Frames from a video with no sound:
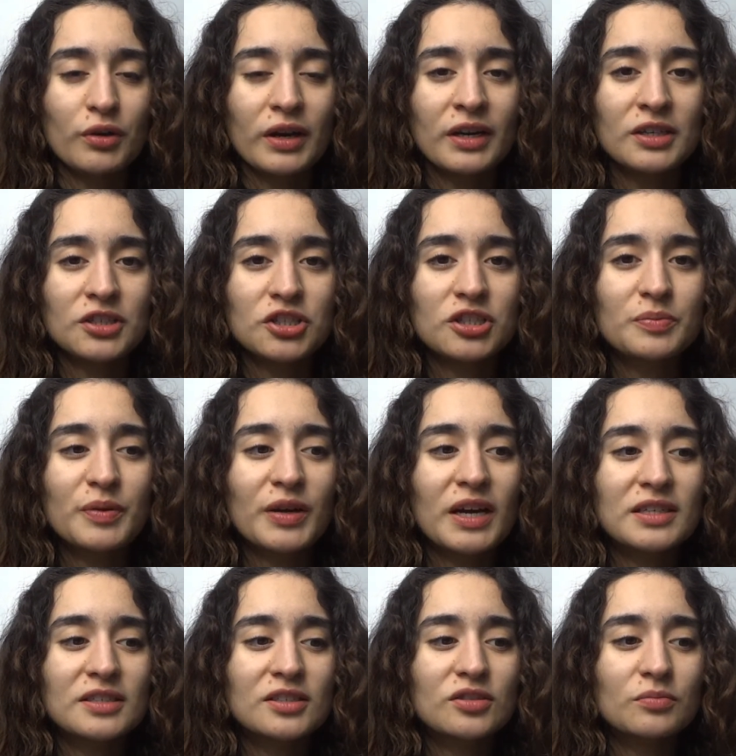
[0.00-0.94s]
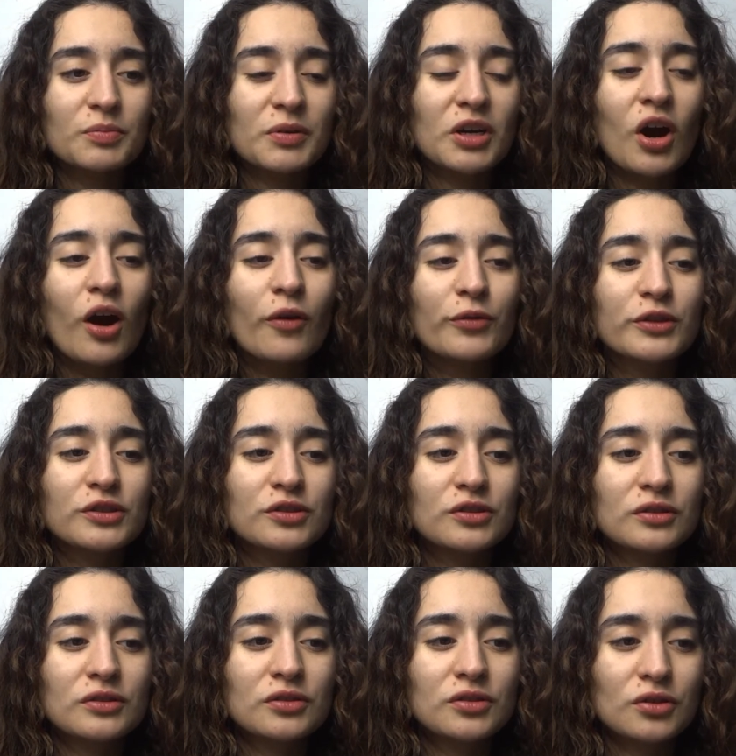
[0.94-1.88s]
And it's just because it's being offered
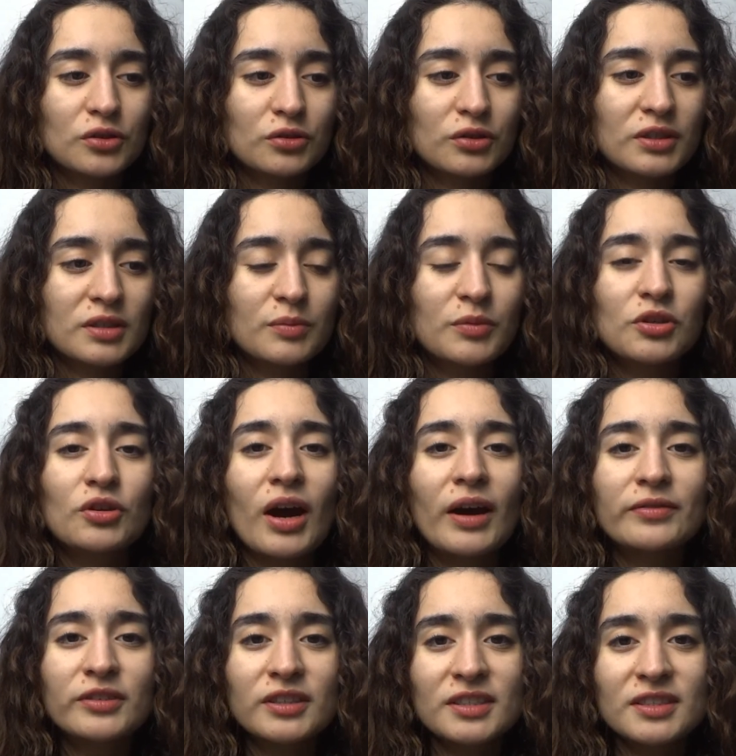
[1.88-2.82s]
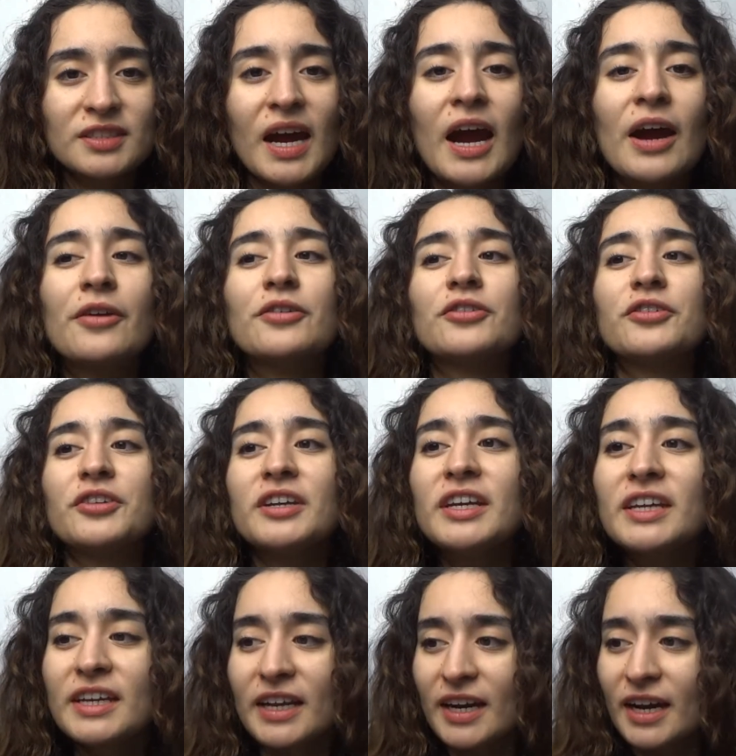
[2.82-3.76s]
to you doesn't mean you have to desire it or
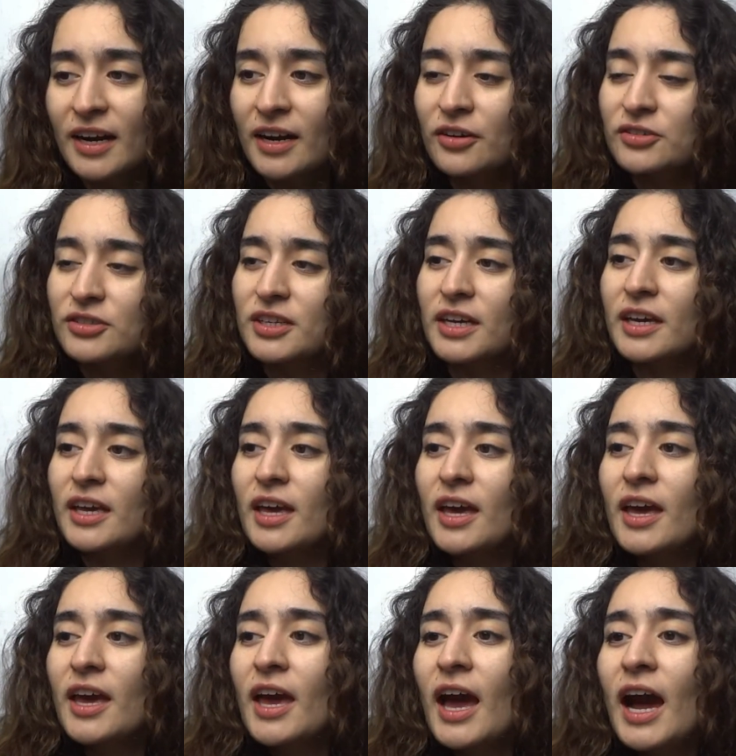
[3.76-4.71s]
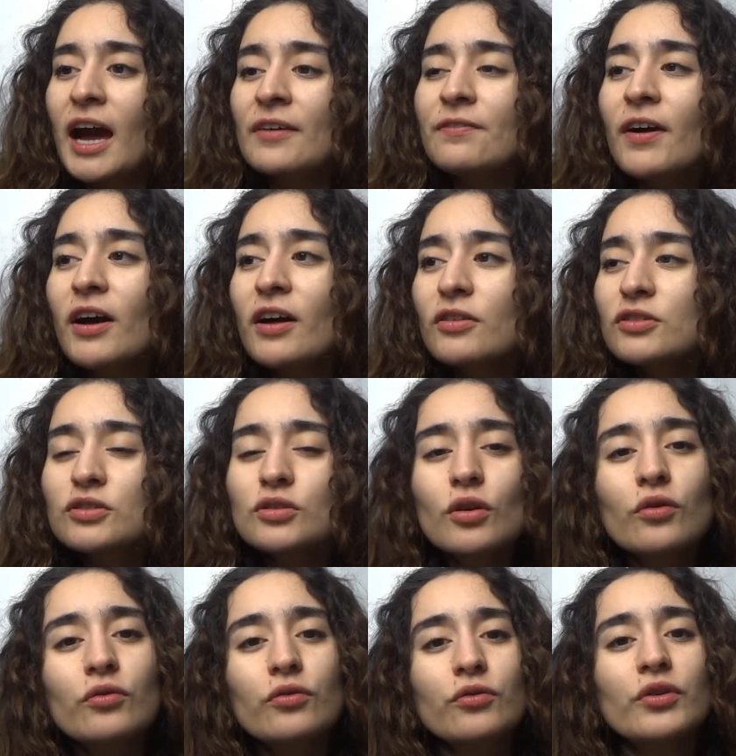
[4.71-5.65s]
need it. And I was like, I felt
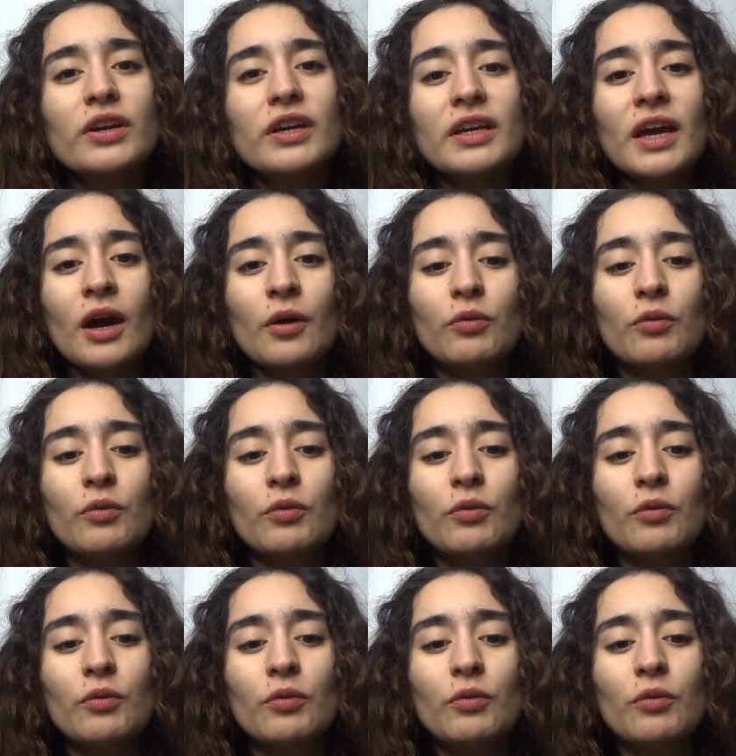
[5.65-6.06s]
so free.